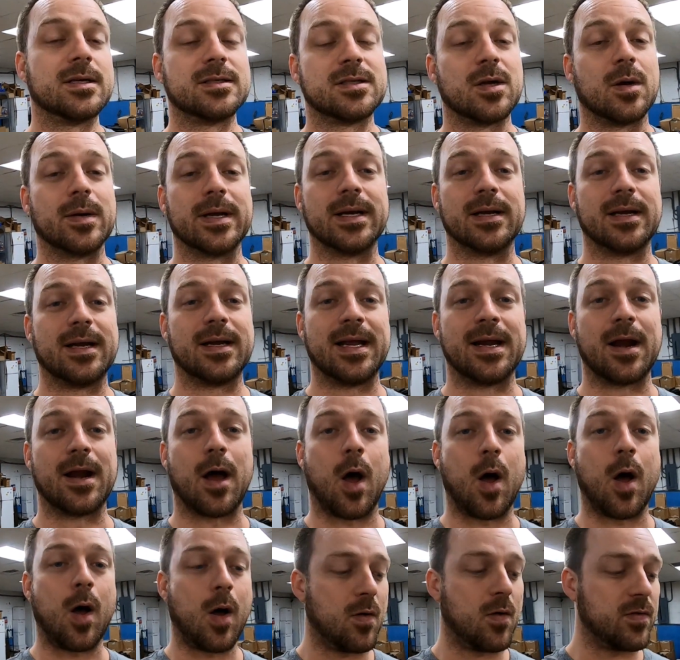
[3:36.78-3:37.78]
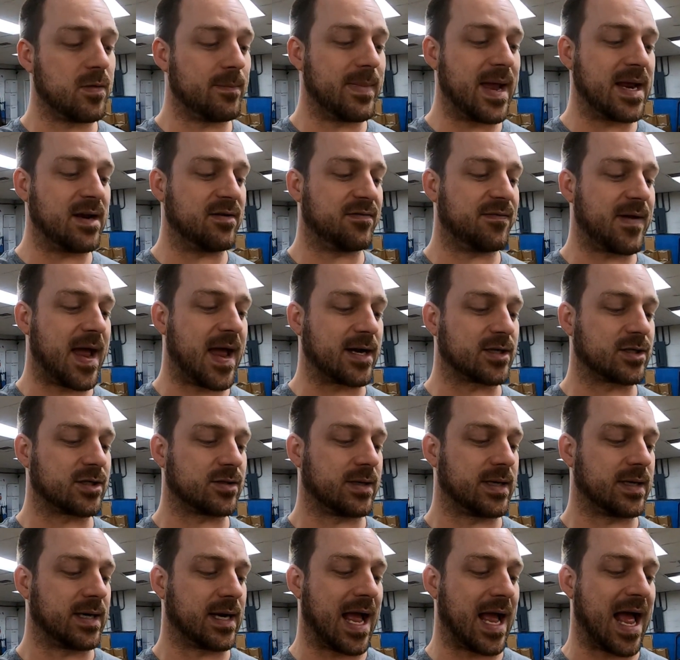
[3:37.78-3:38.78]
So in all the
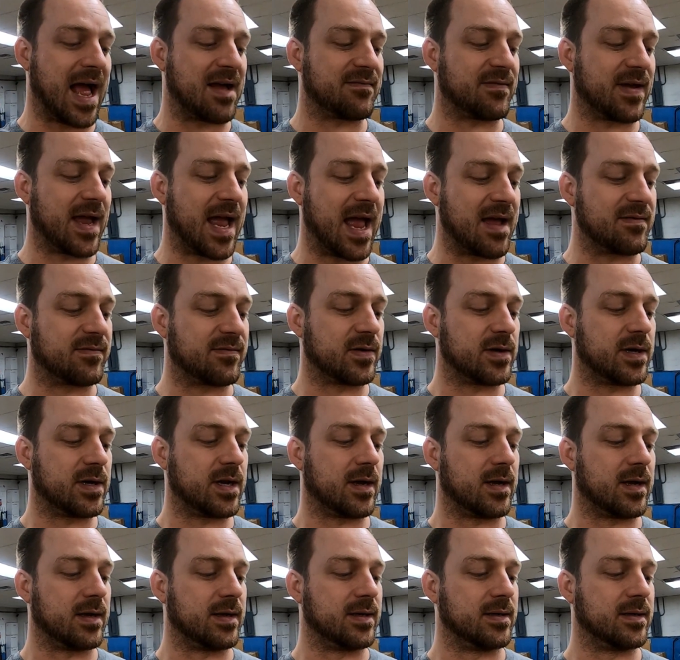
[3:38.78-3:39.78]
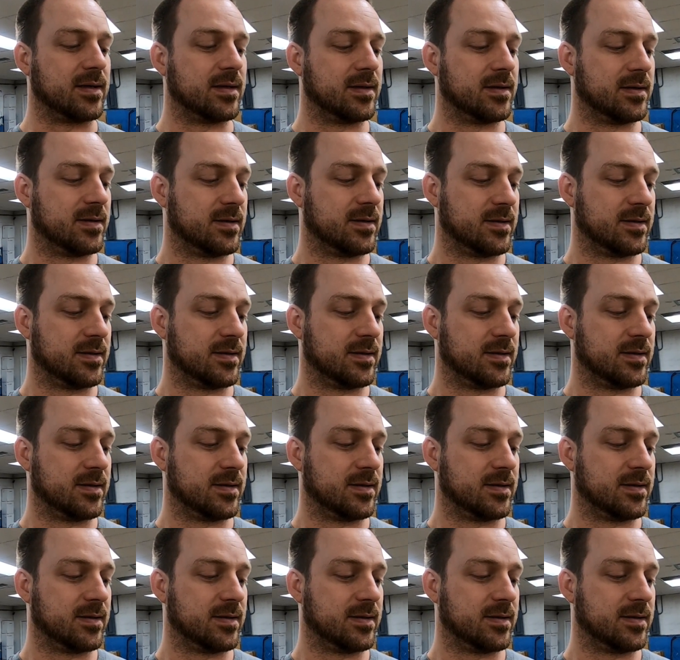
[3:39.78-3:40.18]
manufacturing I've ever done,